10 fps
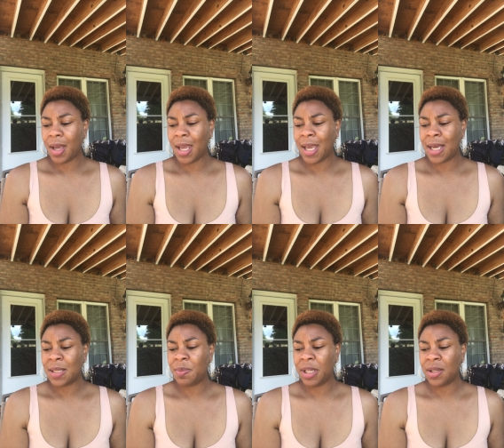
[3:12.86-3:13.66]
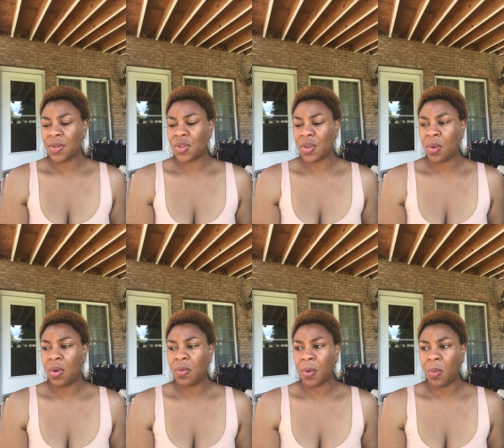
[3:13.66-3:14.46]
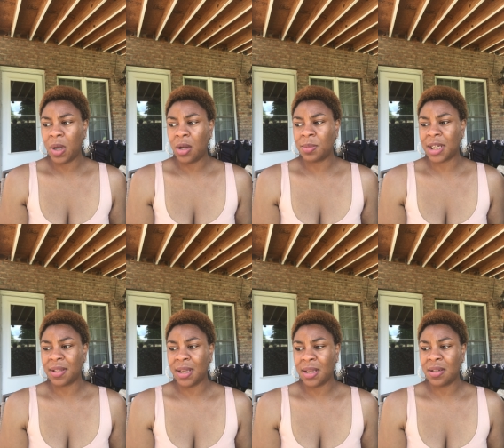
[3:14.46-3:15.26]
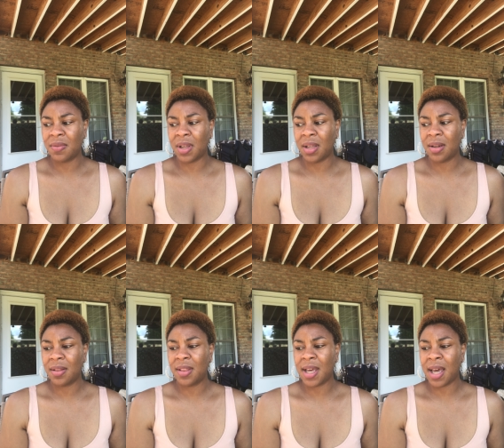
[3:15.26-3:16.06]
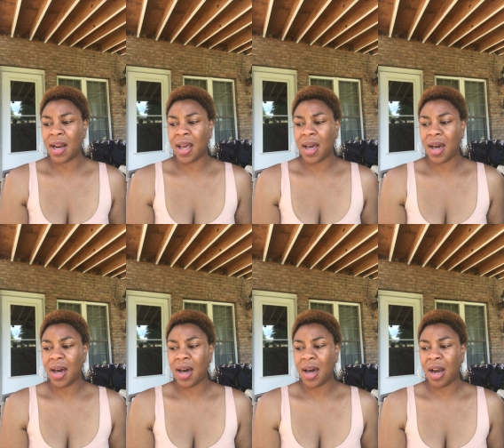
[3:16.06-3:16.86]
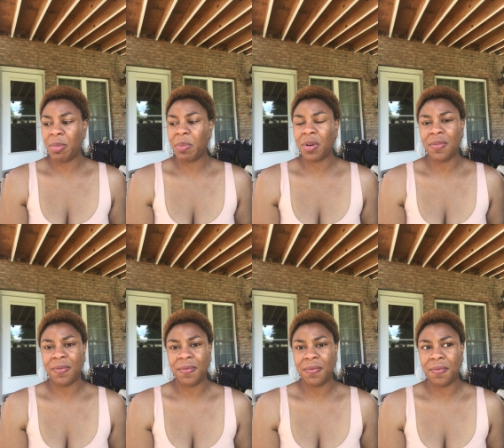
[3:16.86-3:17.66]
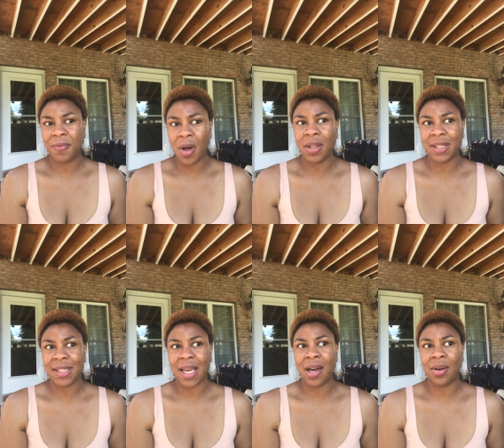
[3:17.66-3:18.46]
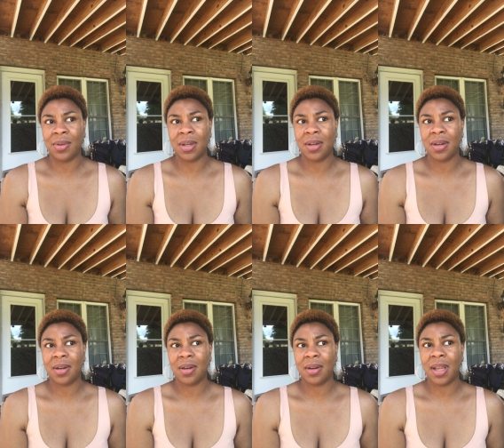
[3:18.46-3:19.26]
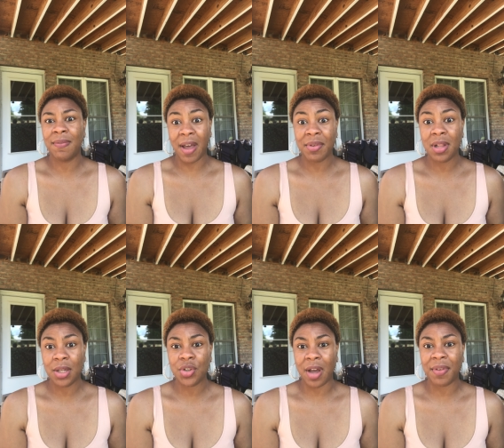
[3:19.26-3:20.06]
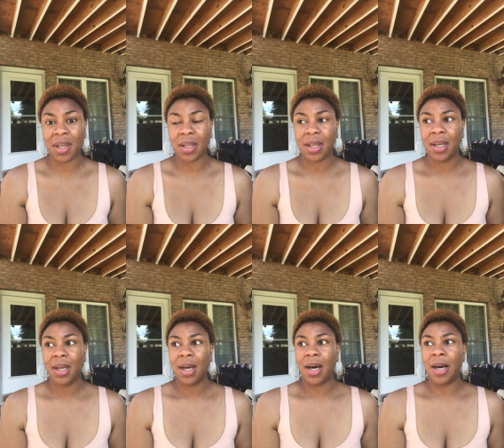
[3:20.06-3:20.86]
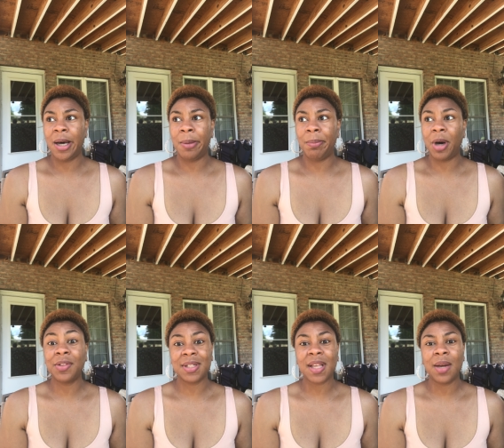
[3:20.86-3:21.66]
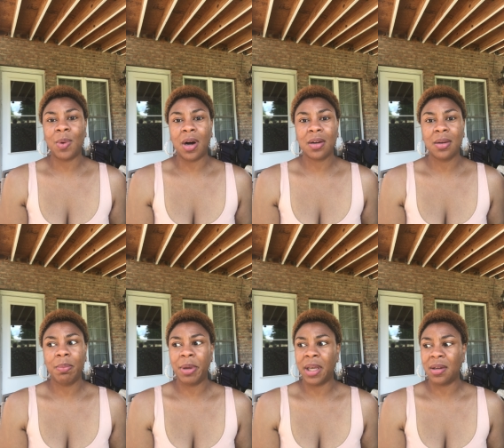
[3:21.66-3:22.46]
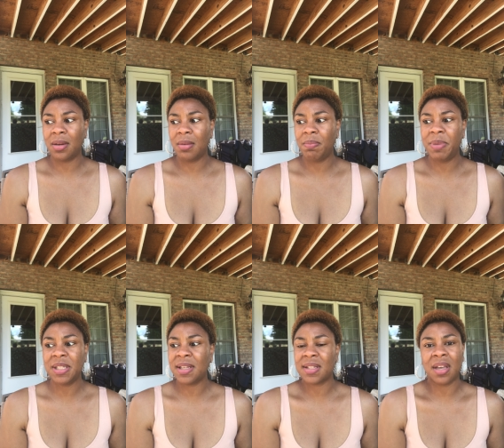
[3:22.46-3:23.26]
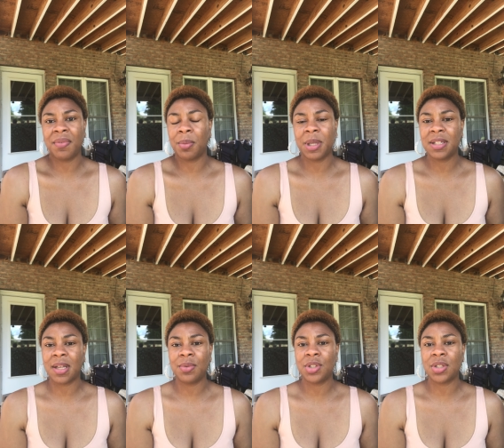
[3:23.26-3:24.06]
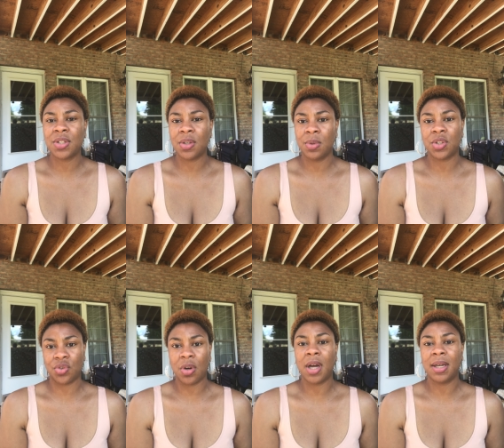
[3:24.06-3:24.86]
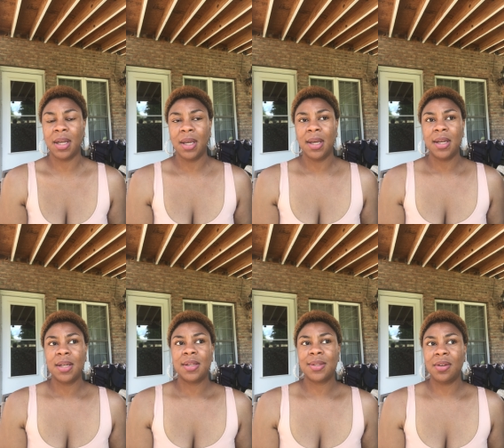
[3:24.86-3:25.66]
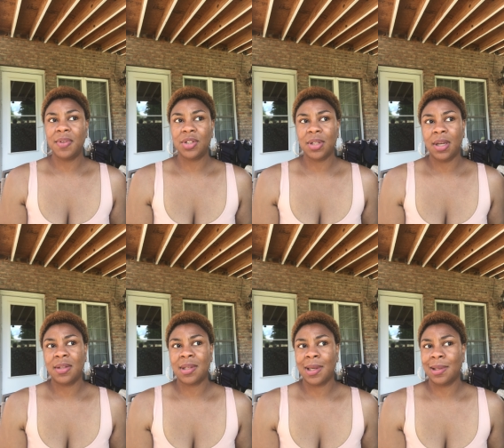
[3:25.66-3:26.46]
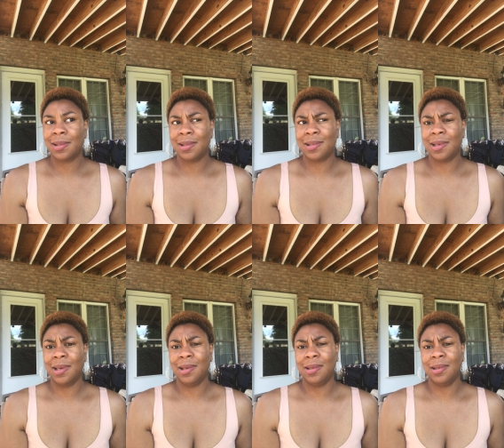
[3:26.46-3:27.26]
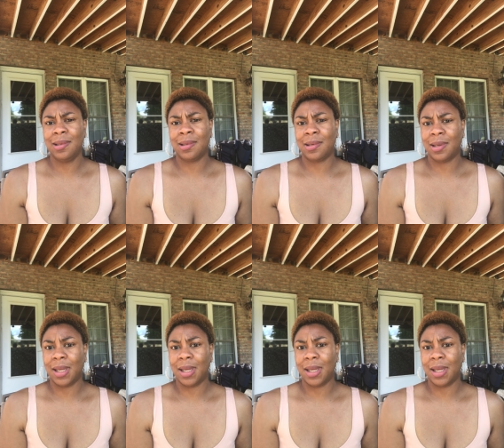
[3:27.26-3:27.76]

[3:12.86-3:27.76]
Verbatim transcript: and being so overwhelmed at the end of it that I remember falling down in five o'clock traffic um, on the sidewalk, but busy as ever because I was just so distraught. So eventually I was like, this ain't good.